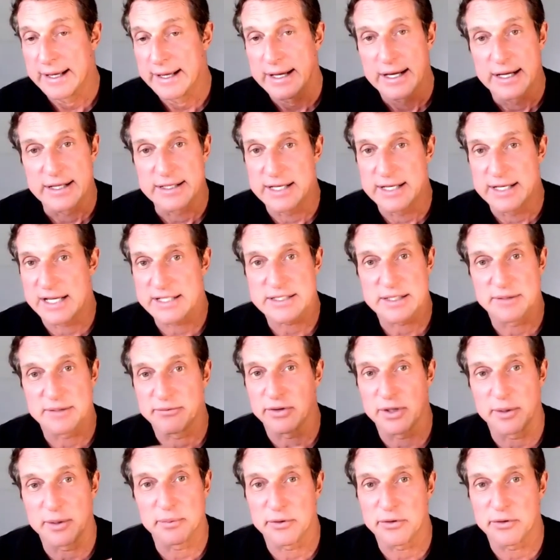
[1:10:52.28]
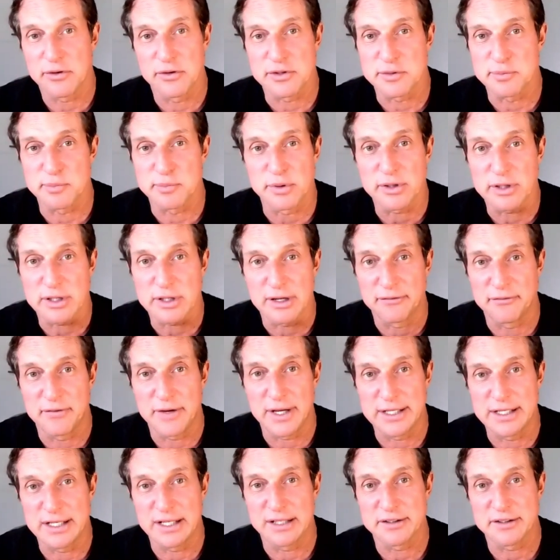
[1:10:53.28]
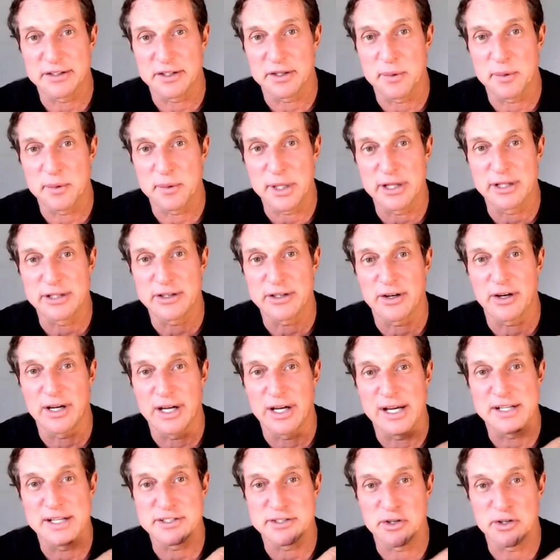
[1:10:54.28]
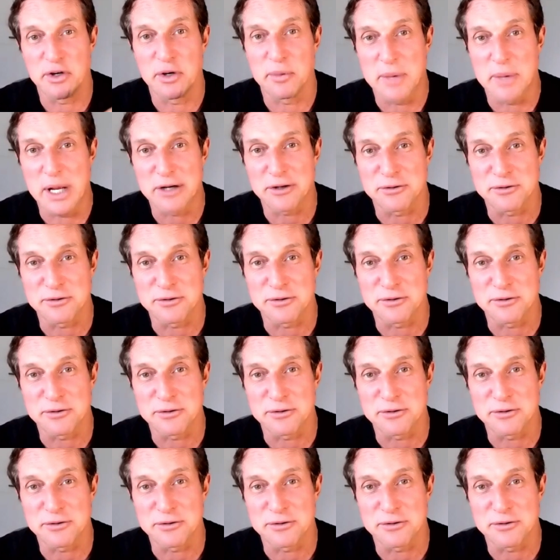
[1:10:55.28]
And as I'm flipping through this book, I find out that the military has their own medical